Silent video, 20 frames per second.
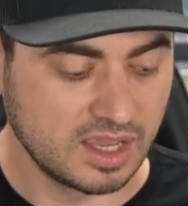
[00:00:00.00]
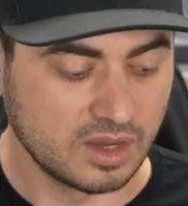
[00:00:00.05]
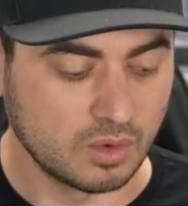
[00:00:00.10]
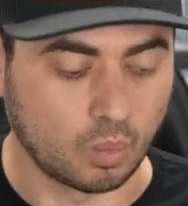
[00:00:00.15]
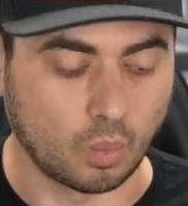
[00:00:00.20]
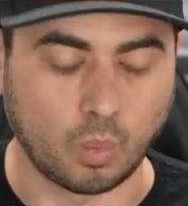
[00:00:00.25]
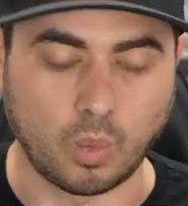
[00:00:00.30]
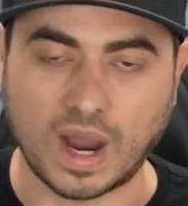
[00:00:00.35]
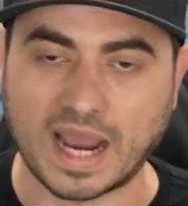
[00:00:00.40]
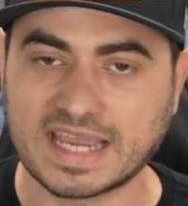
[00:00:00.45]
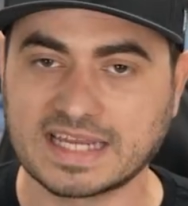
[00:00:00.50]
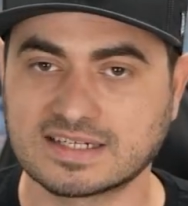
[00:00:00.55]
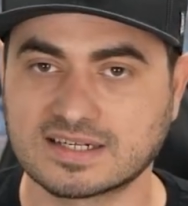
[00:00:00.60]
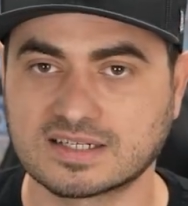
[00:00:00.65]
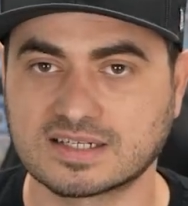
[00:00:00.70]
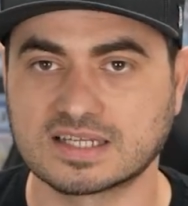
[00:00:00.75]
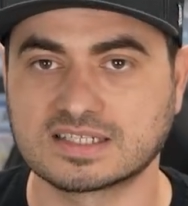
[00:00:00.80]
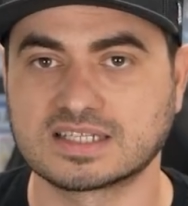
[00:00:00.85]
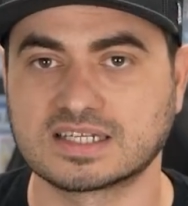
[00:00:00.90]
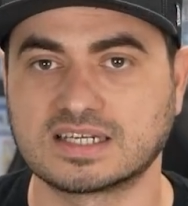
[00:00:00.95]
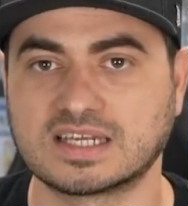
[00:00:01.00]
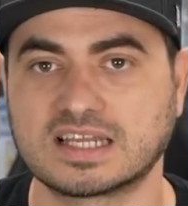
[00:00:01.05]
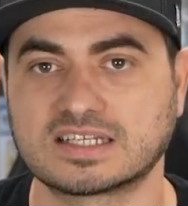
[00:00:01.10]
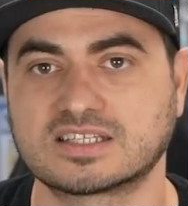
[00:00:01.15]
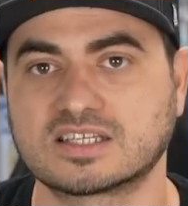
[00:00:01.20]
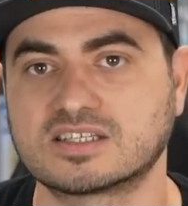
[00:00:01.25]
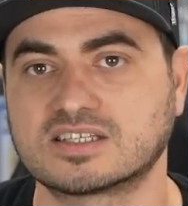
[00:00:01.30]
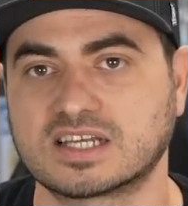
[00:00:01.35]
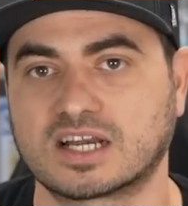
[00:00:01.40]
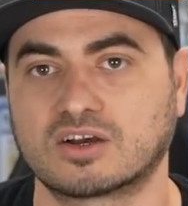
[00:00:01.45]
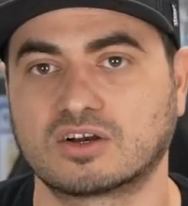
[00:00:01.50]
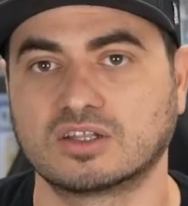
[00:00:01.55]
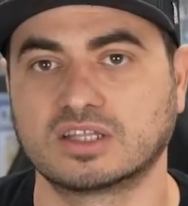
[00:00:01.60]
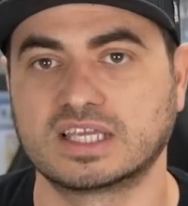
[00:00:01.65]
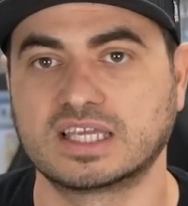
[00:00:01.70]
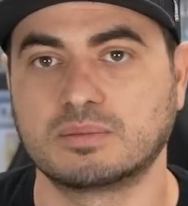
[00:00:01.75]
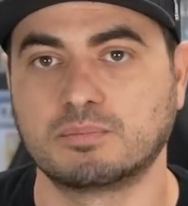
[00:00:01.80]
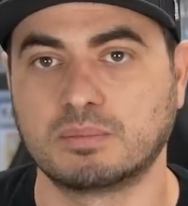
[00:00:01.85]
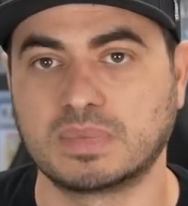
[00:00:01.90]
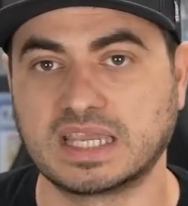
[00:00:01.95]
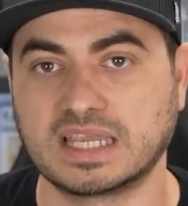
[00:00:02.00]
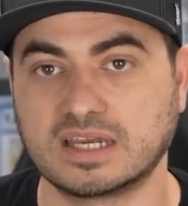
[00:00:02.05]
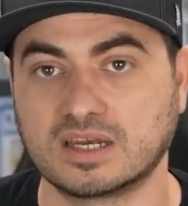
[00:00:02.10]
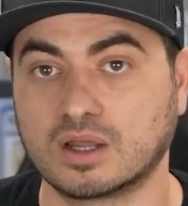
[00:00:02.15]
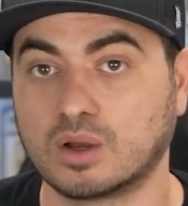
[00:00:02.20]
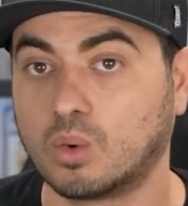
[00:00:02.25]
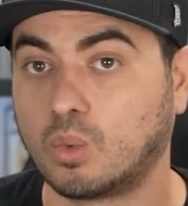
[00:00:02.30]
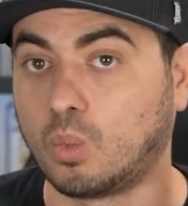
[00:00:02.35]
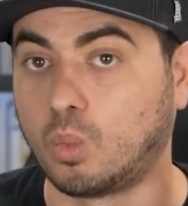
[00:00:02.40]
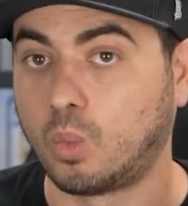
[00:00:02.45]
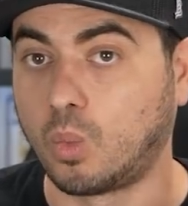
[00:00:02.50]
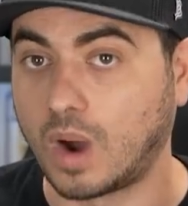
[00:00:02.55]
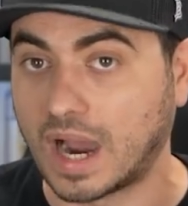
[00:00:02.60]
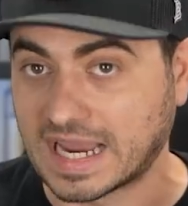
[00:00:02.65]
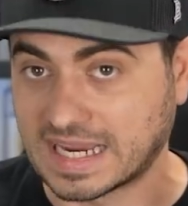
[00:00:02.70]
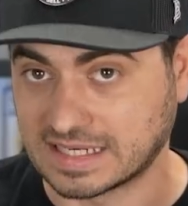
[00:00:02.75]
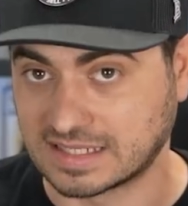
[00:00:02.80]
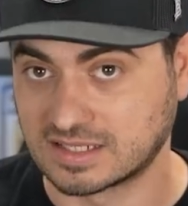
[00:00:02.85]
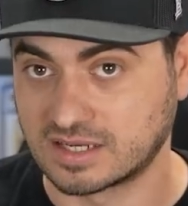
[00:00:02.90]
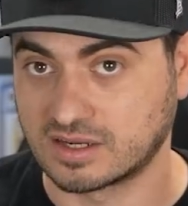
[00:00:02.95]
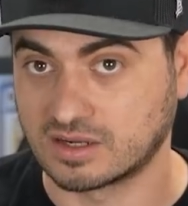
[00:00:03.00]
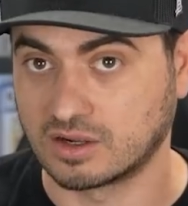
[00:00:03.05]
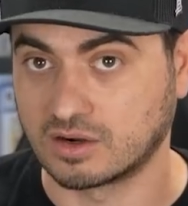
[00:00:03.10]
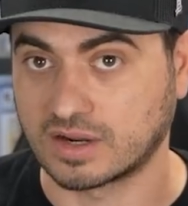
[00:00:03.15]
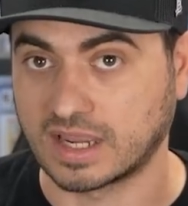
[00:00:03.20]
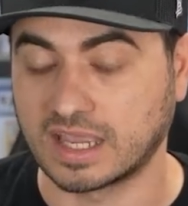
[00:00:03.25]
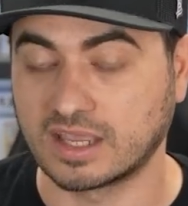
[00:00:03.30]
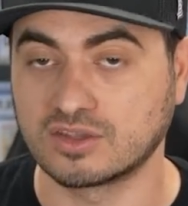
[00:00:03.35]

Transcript: White doesn't necessarily mean white, okay?